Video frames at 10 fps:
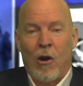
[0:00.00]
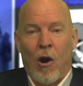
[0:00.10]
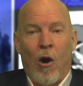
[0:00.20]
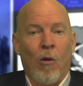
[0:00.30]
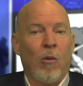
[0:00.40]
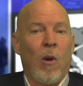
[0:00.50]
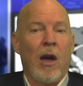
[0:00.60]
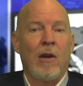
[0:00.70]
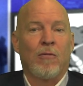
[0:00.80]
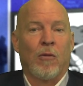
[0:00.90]
all the
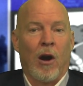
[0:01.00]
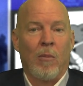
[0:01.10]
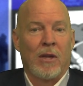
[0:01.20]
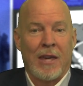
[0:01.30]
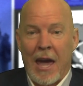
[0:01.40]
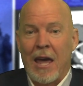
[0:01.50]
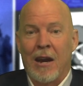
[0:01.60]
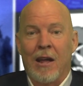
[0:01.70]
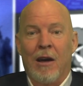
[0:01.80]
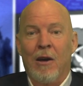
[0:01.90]
way from
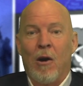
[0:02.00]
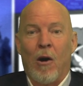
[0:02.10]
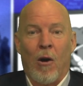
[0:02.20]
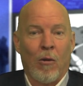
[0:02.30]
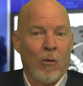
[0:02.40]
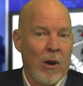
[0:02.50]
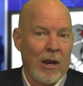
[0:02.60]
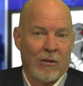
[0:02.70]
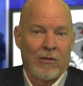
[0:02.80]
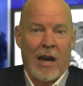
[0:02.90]
Canada, all the way
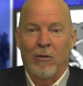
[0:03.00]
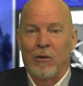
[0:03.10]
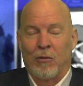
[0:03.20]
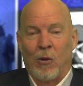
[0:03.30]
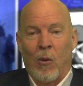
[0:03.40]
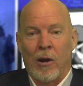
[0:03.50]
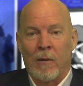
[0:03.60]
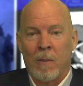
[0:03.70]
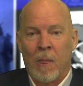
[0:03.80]
to south to Florida.